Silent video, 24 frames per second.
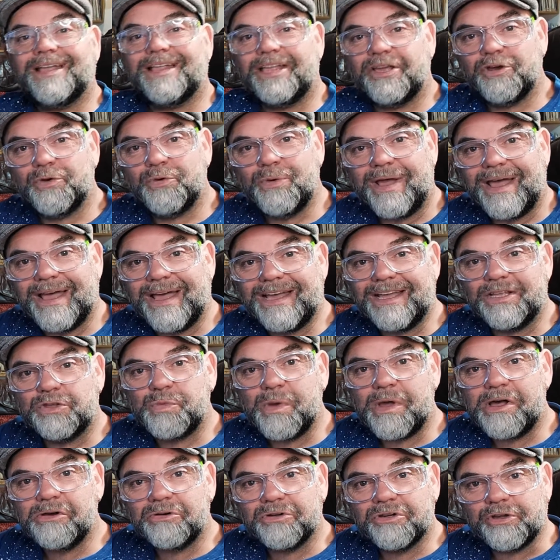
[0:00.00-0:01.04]
Hello
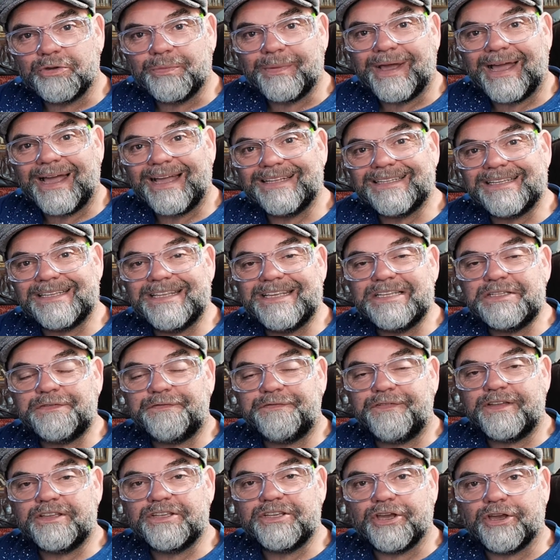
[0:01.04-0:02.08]
and welcome, and in
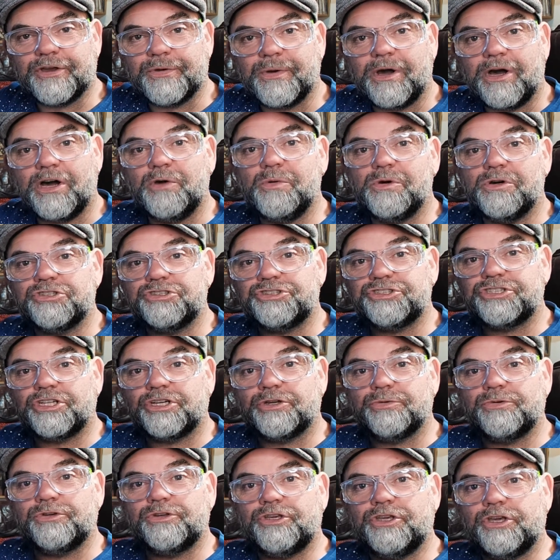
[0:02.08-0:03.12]
this video I want to
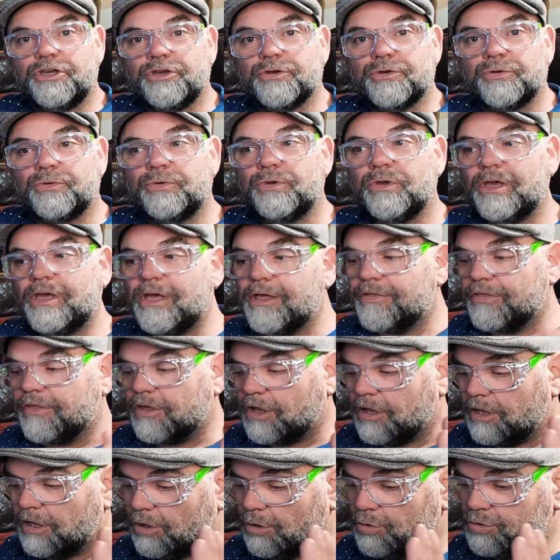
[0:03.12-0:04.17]
show you
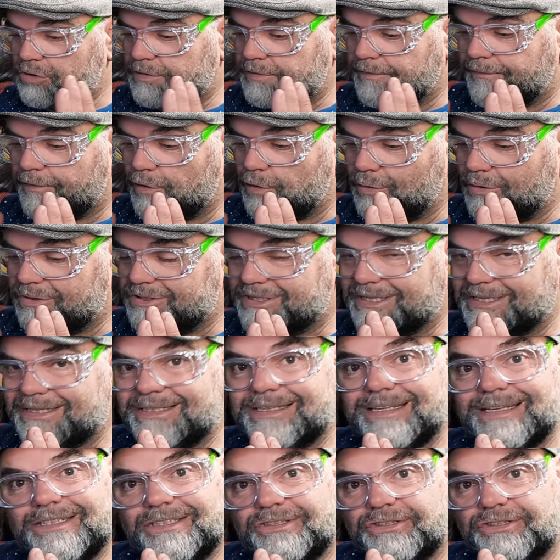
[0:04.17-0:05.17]
the close focusing